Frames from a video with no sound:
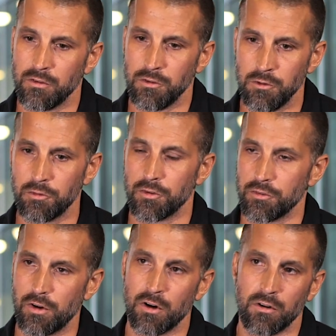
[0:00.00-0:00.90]

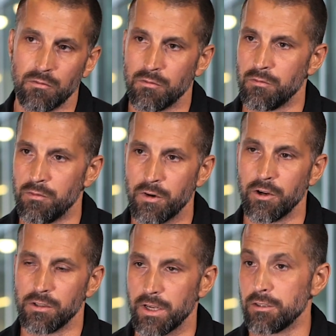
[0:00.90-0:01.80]
users are
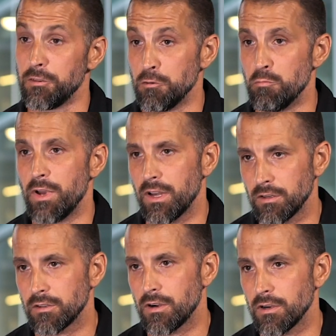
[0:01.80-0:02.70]
very likely to
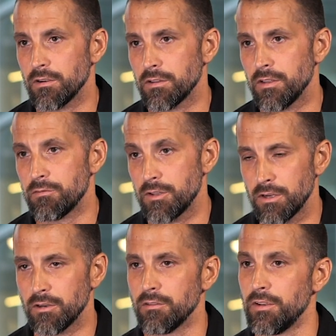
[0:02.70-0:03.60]
abandon cart if
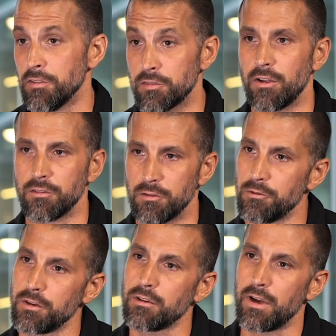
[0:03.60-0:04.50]
they're insulted
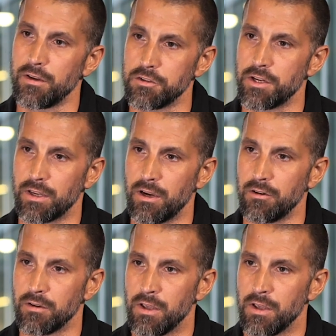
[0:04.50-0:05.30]
or declined at checkout.